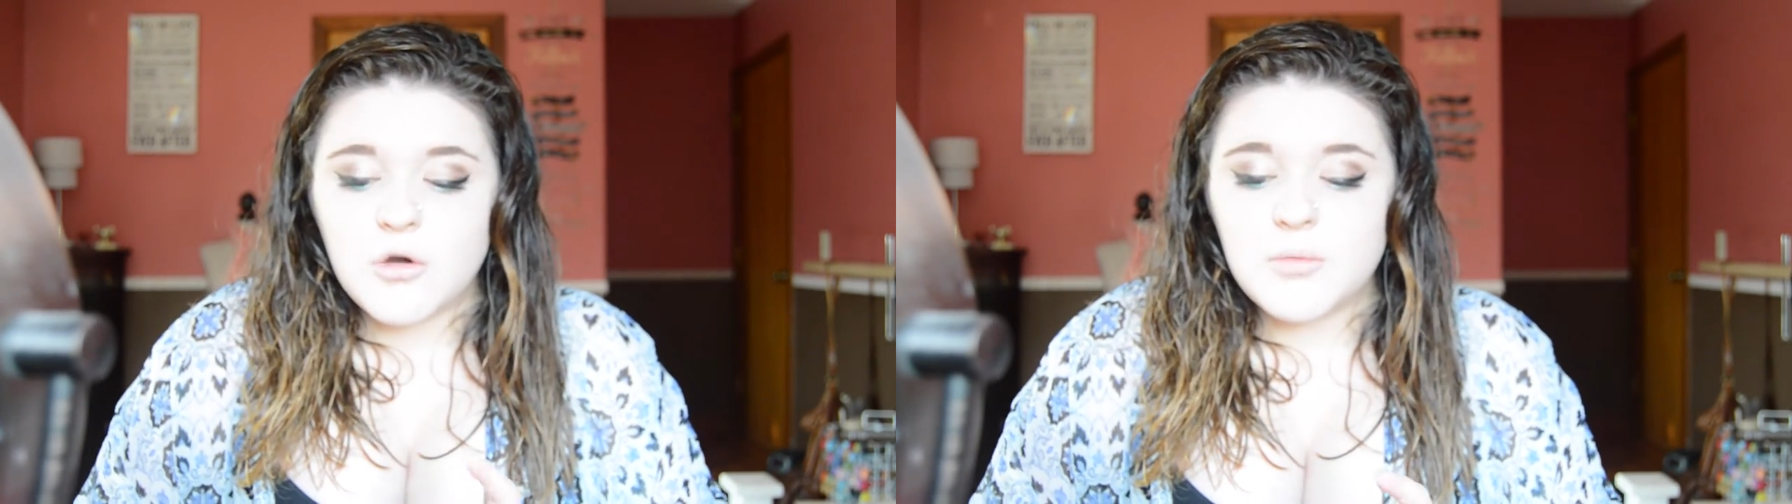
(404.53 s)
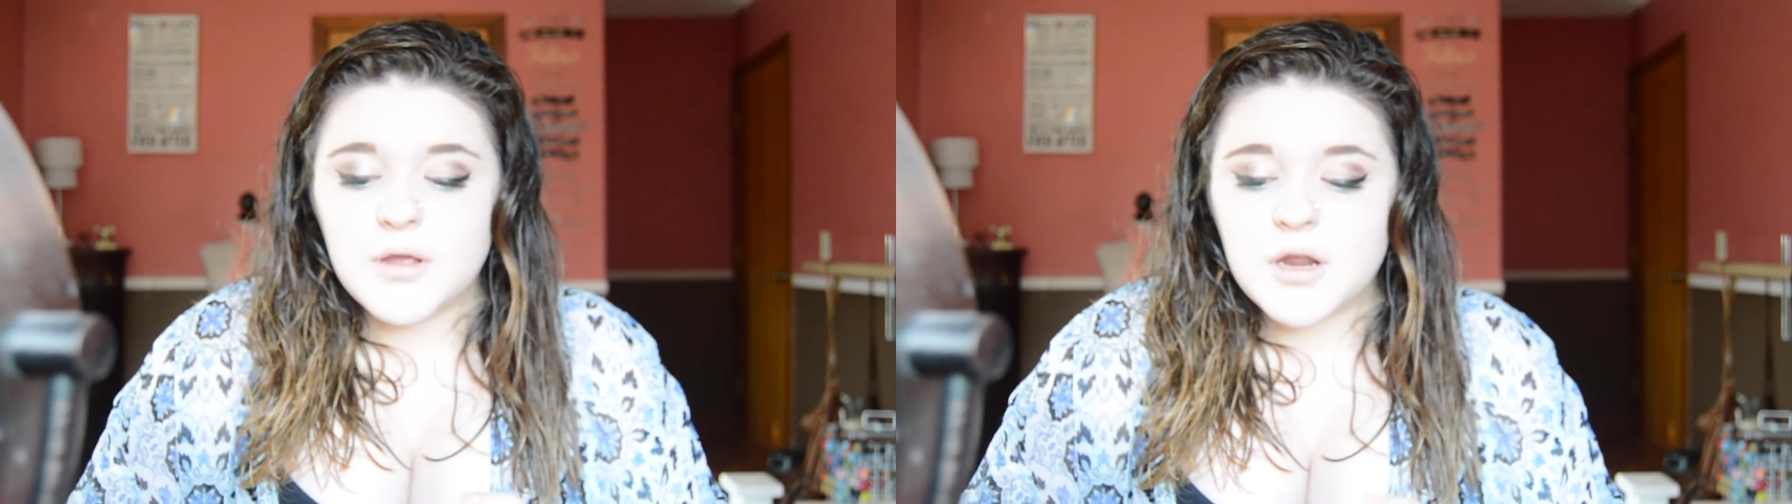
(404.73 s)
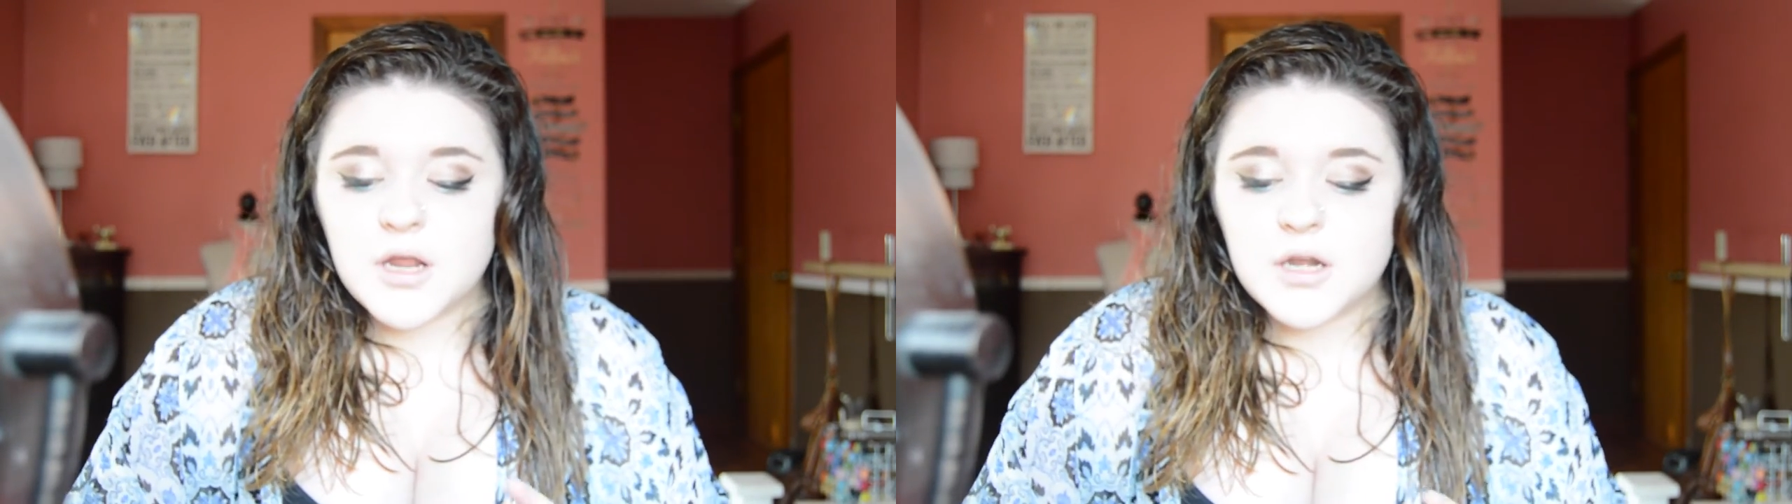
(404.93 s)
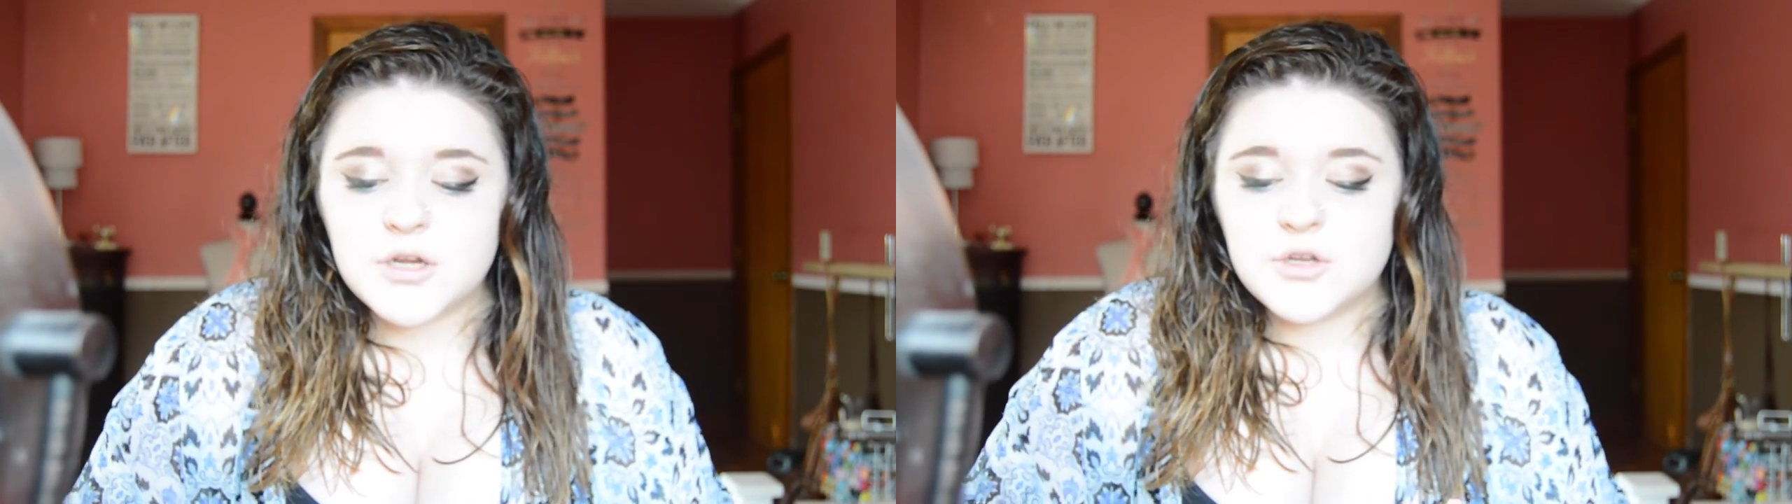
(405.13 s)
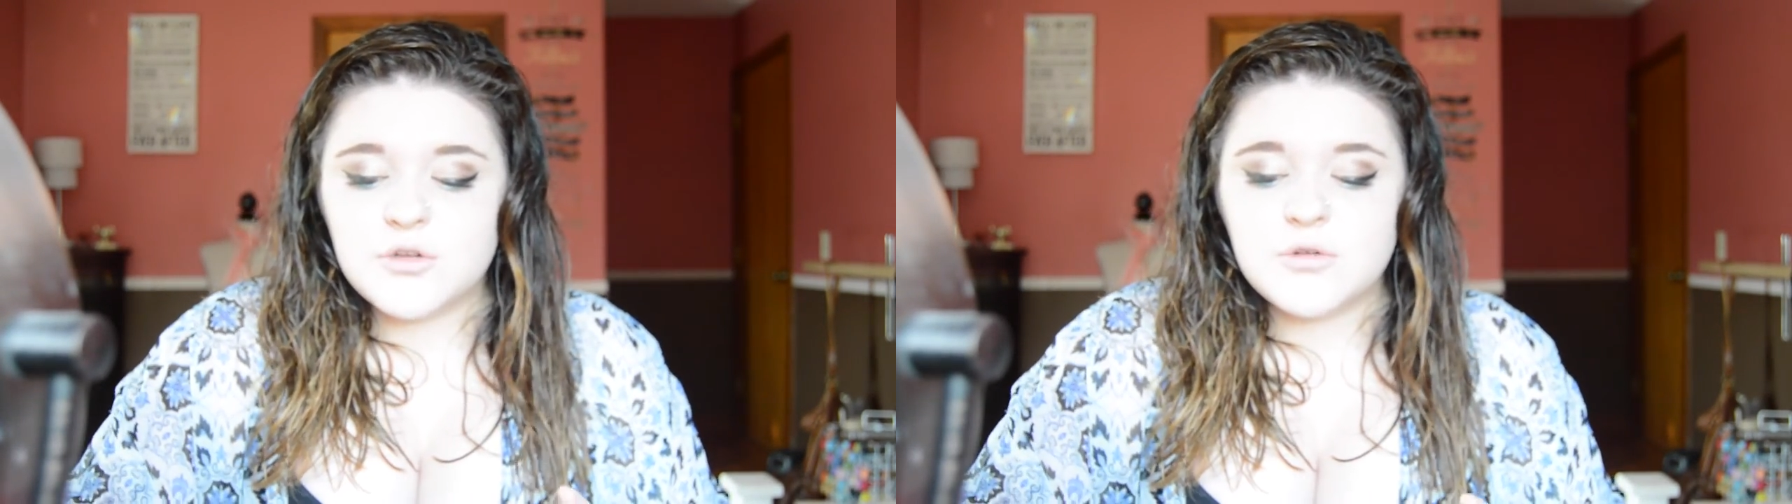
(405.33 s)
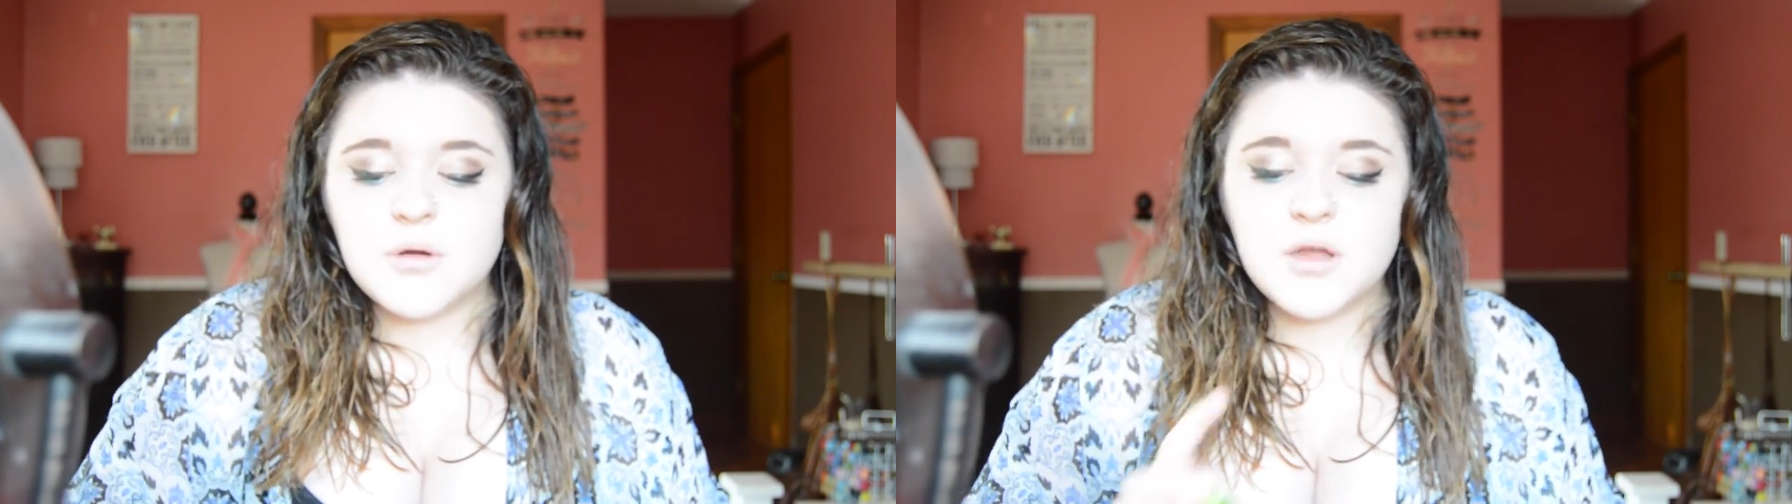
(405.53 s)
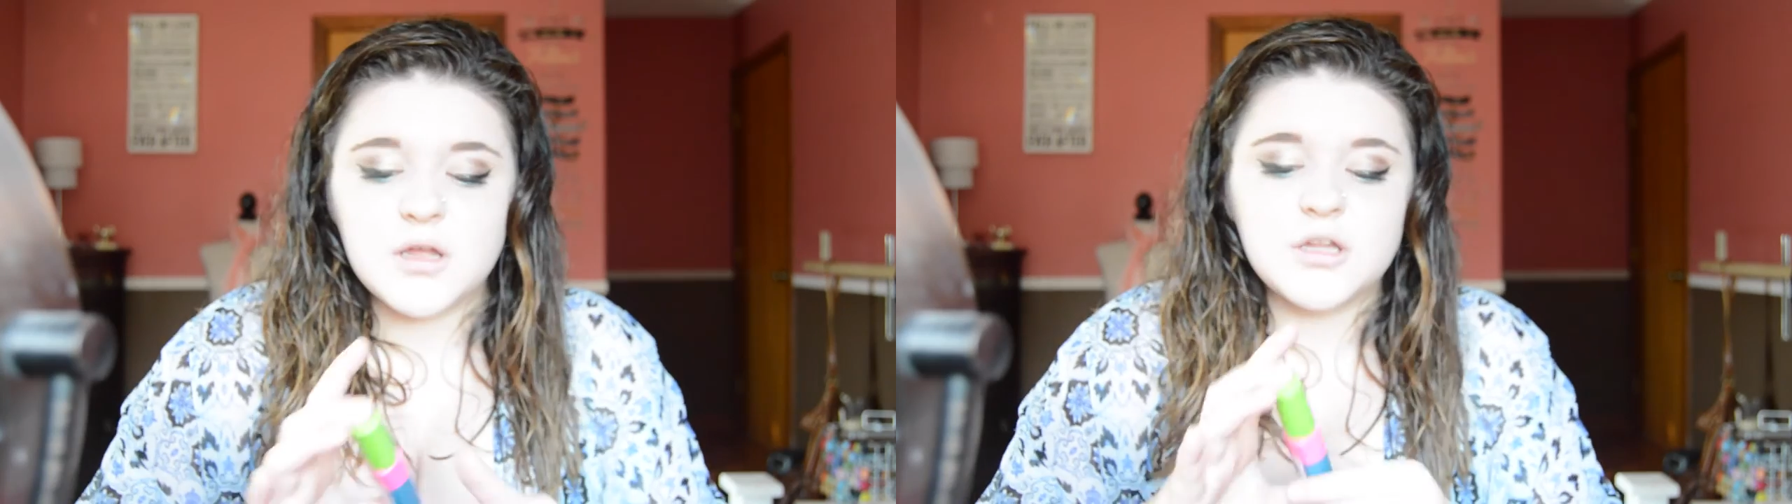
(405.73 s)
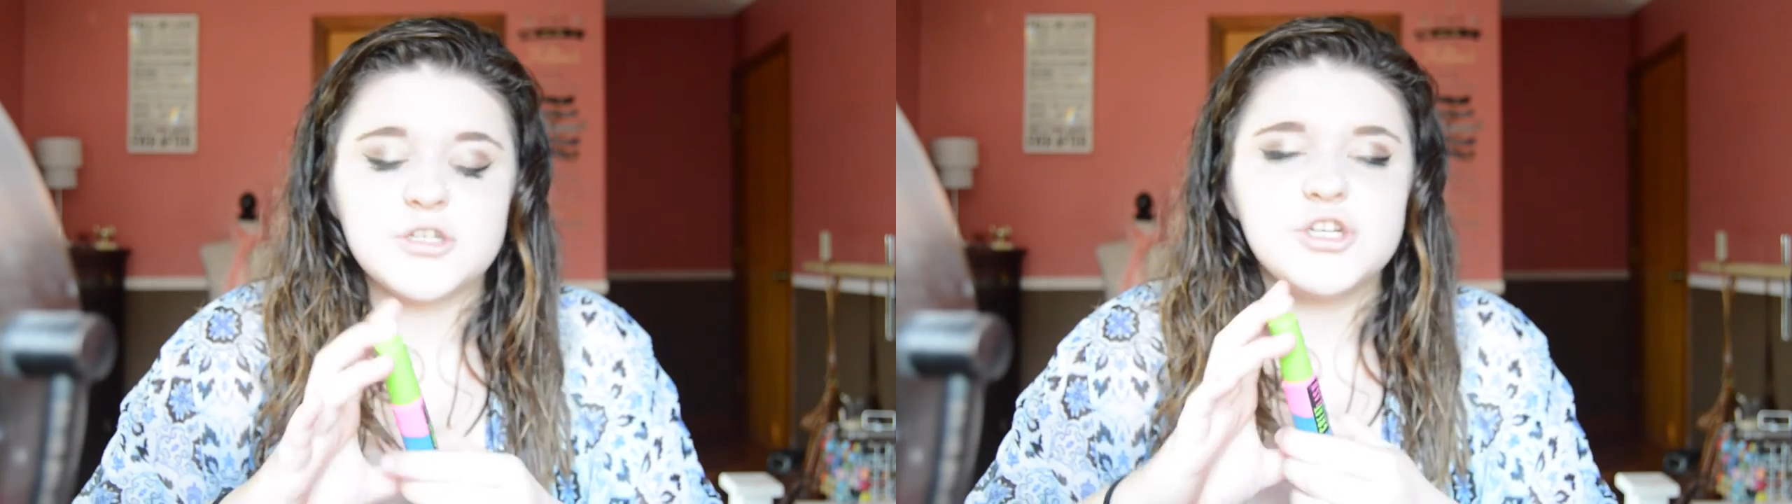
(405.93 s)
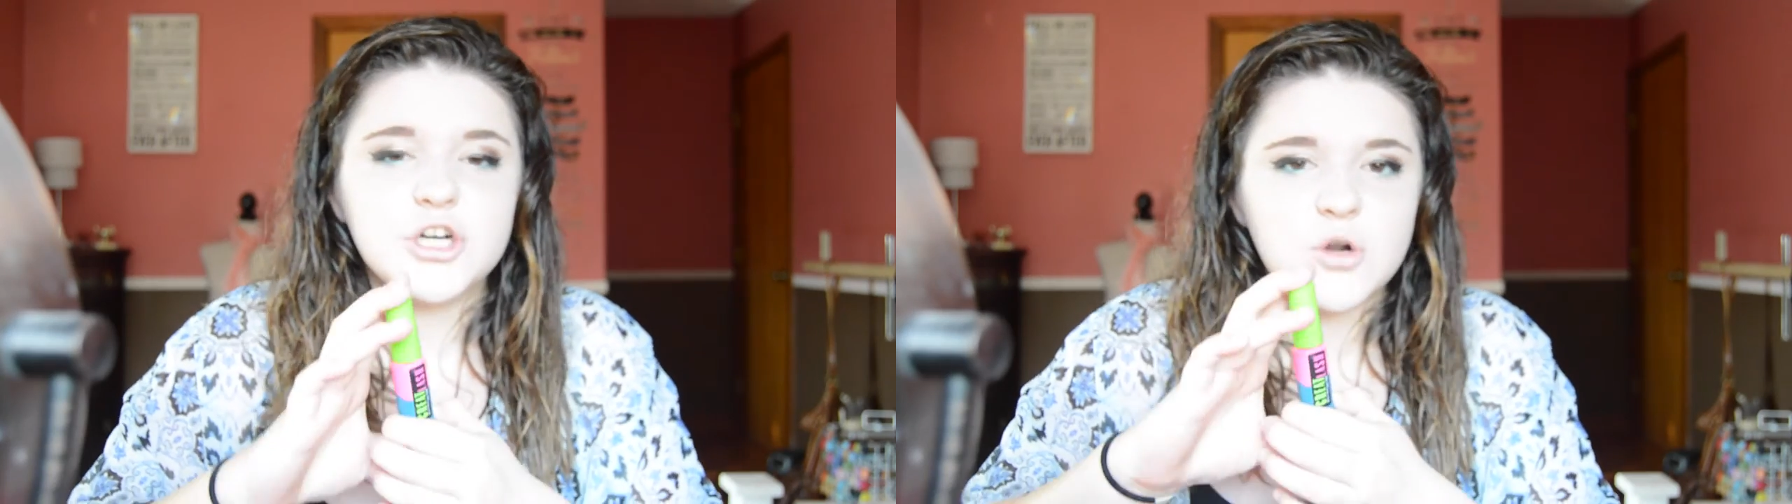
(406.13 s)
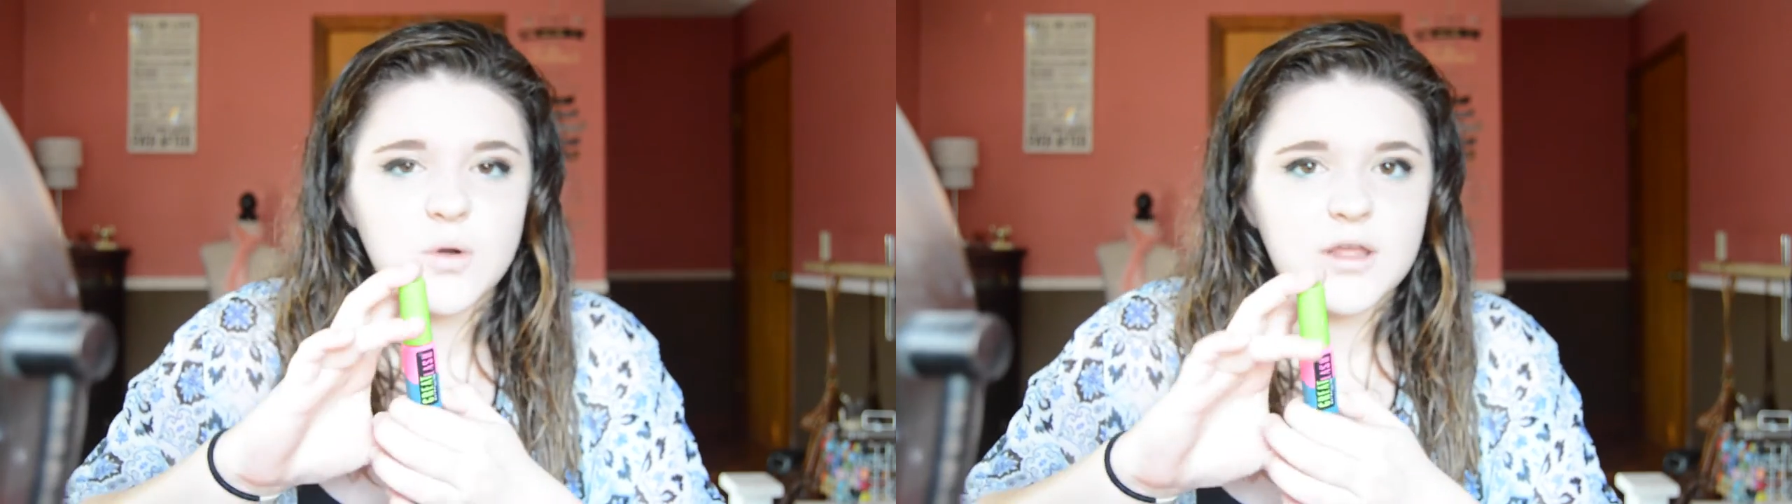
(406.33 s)
We are going to do
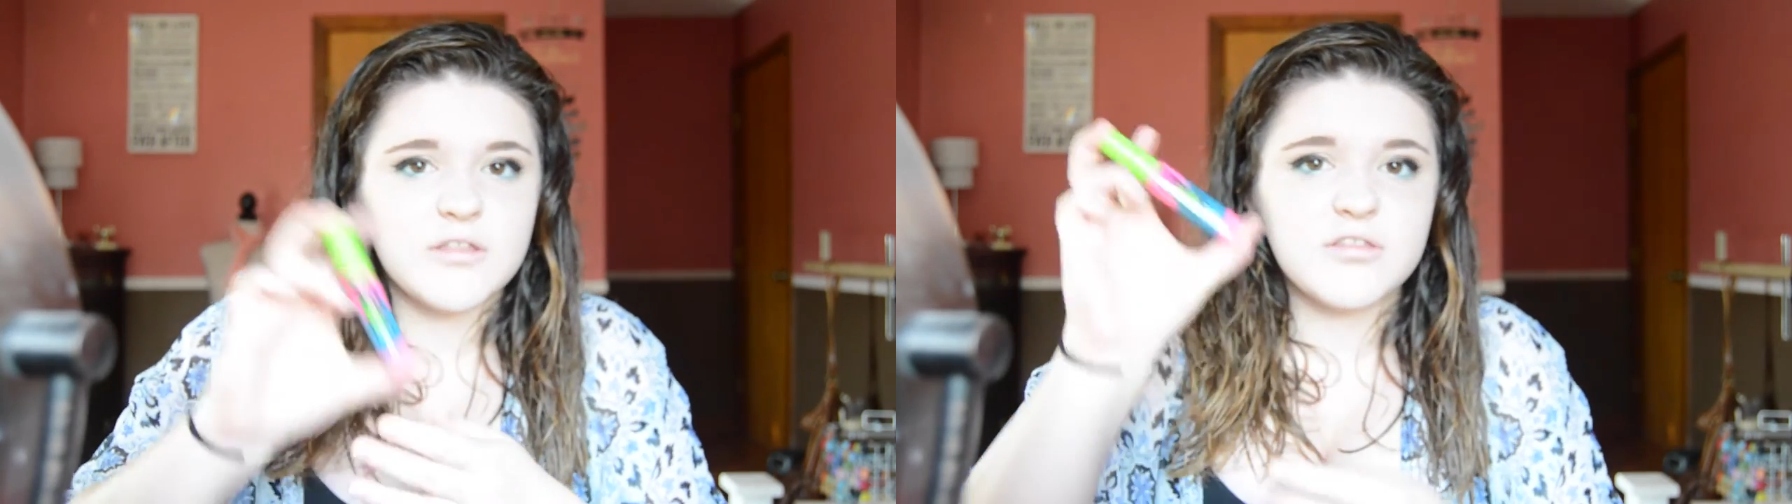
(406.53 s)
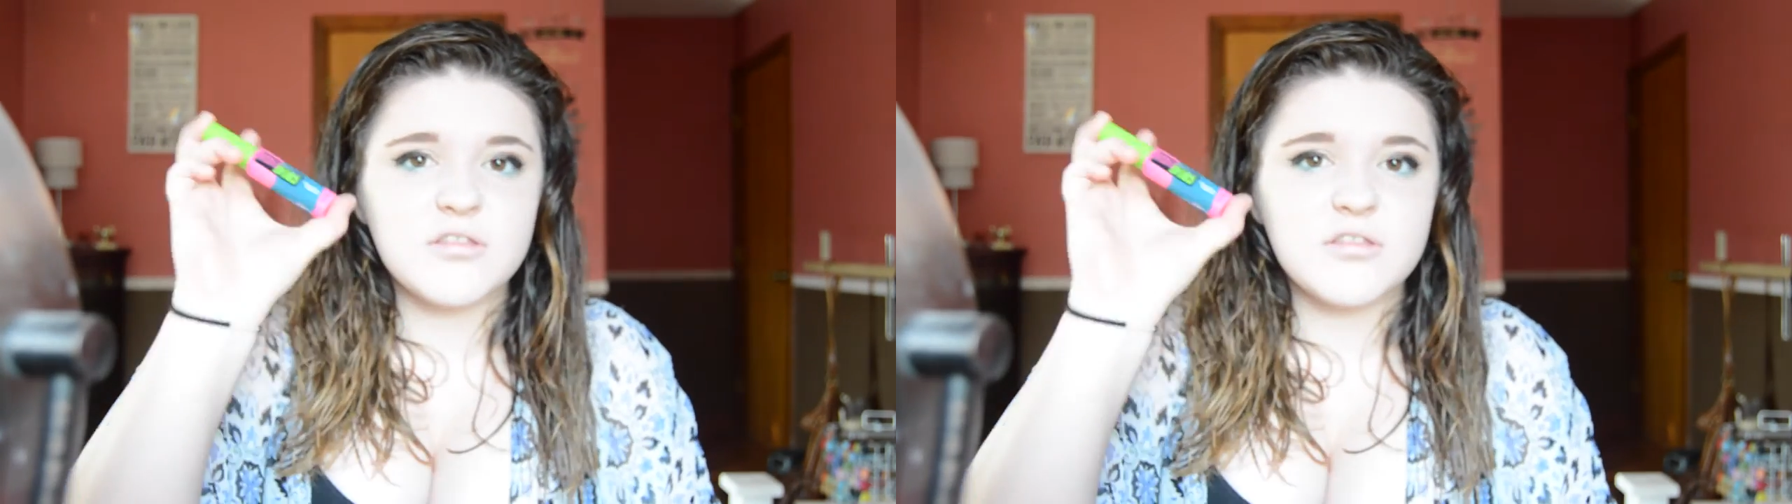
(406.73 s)
turquoise.